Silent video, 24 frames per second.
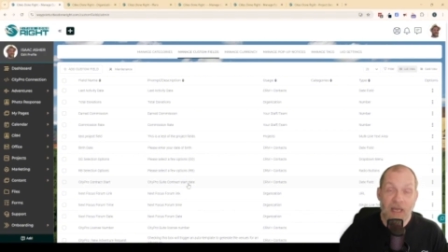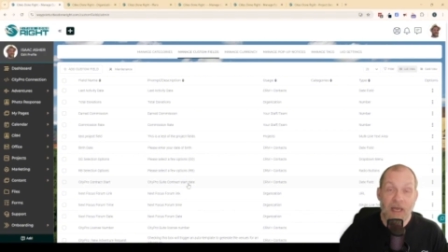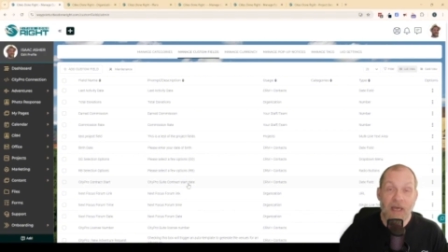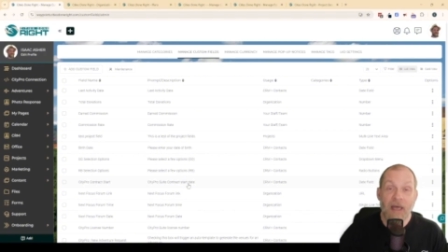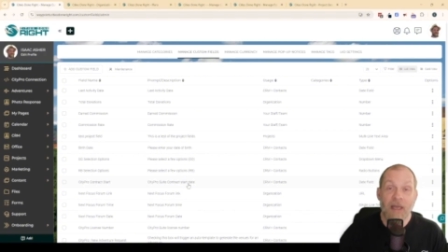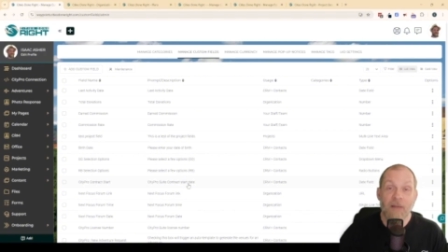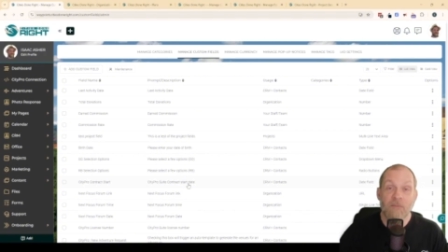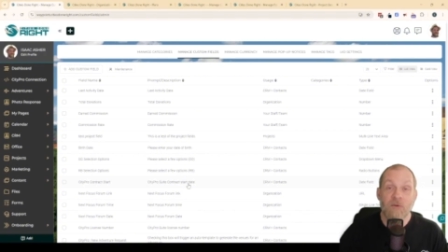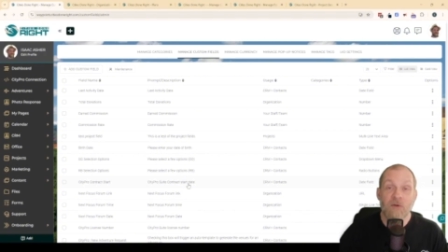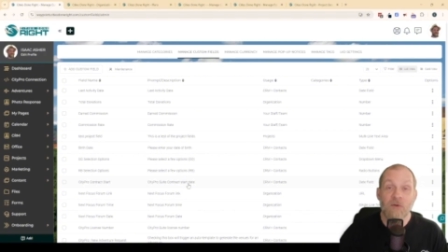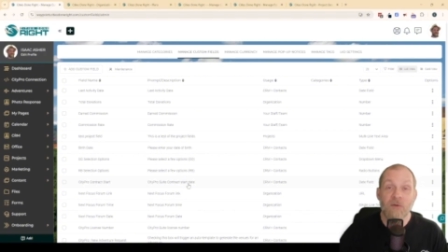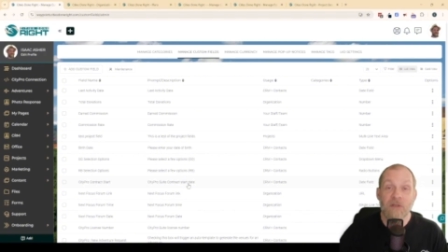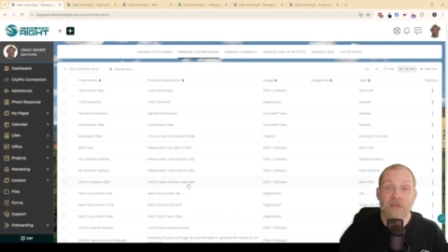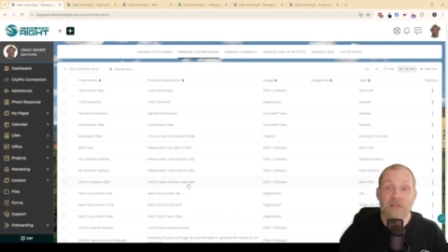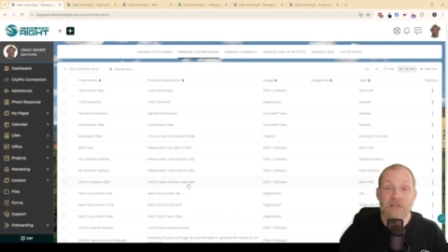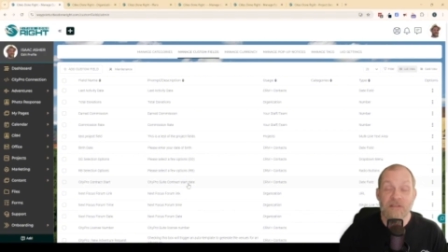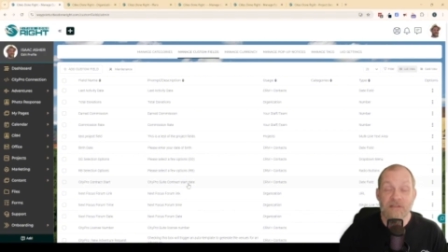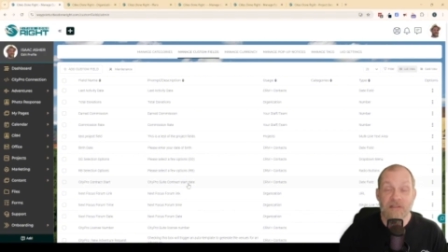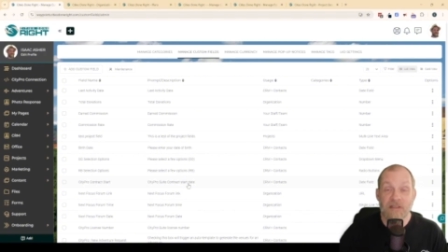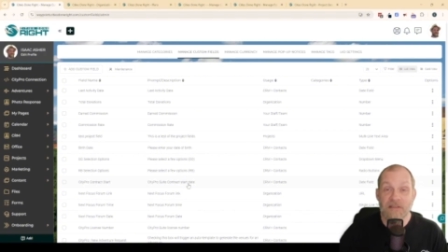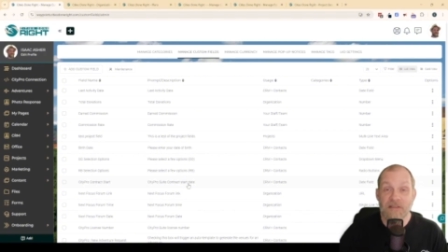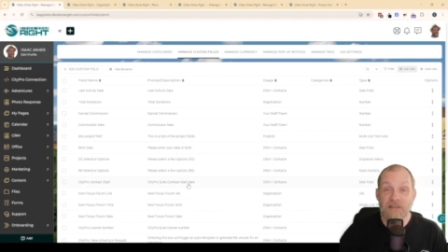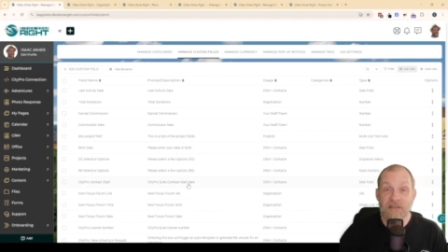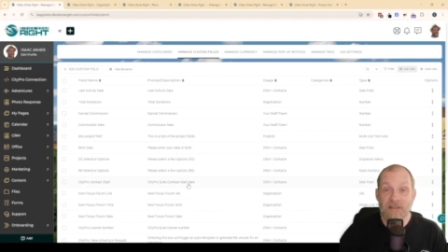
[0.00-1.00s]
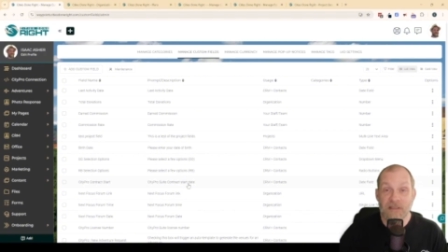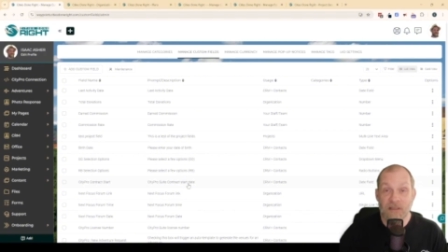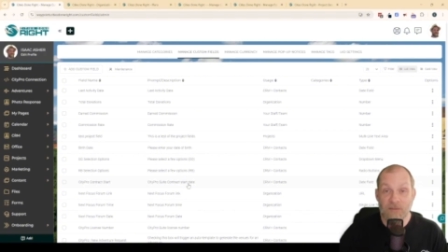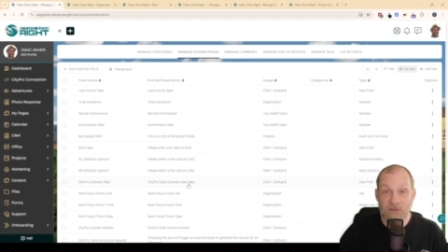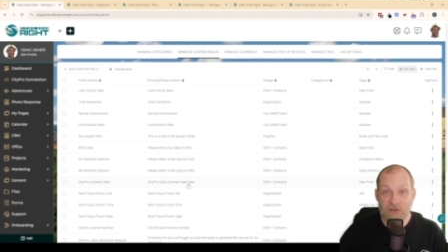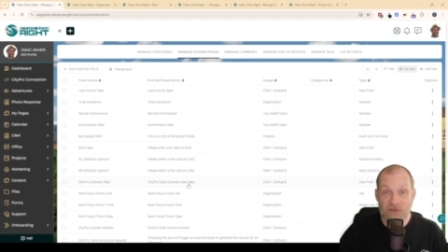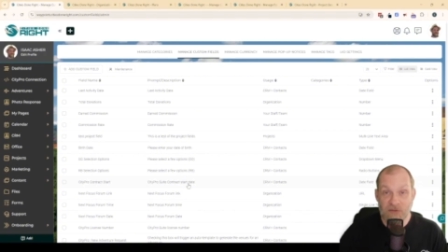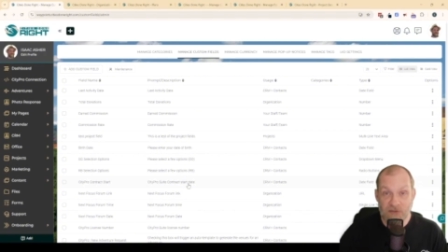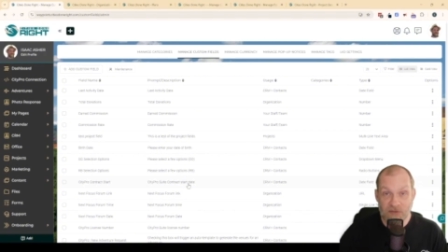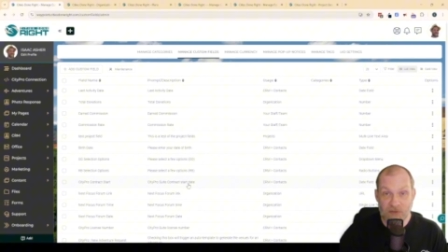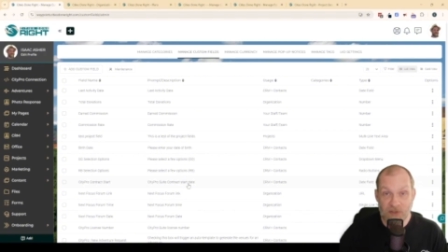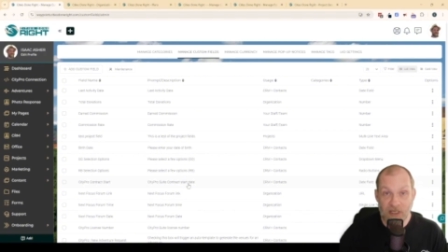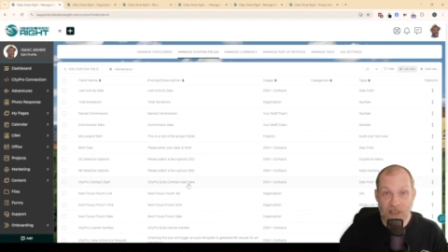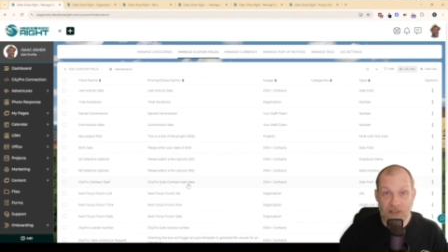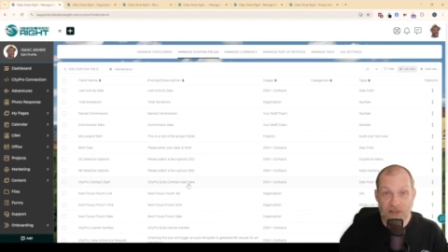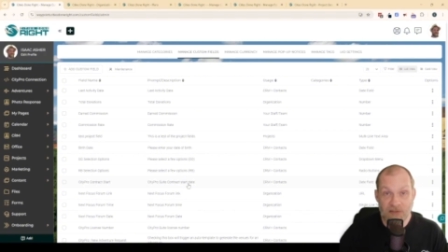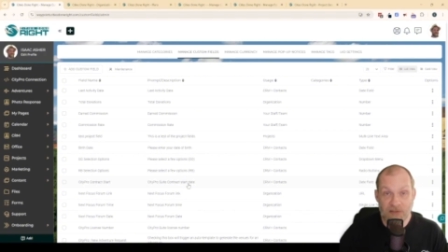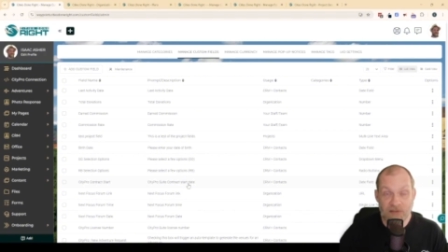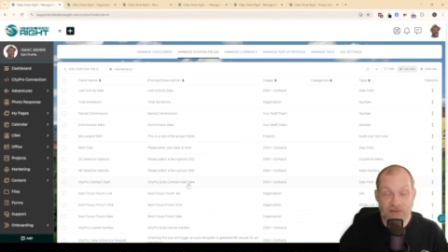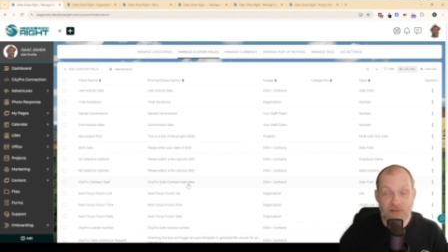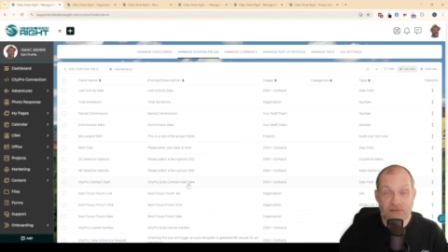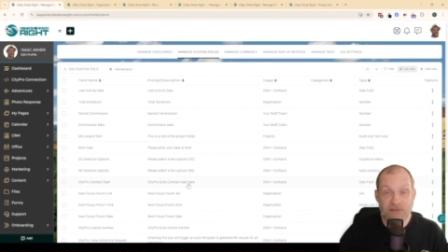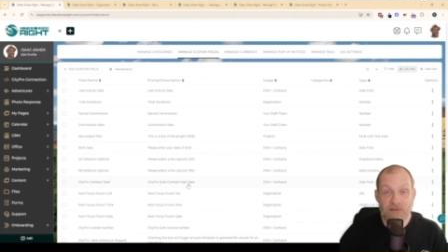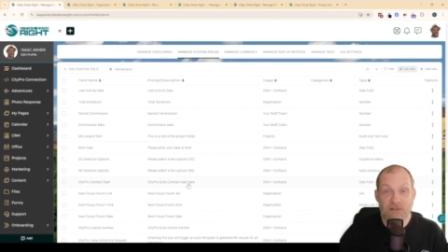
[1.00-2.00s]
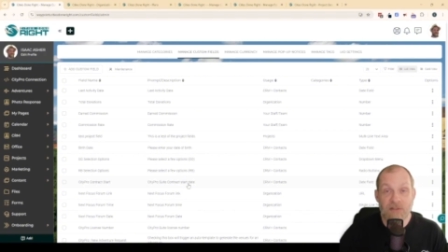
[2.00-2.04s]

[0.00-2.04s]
I'm doing this as a demonstration so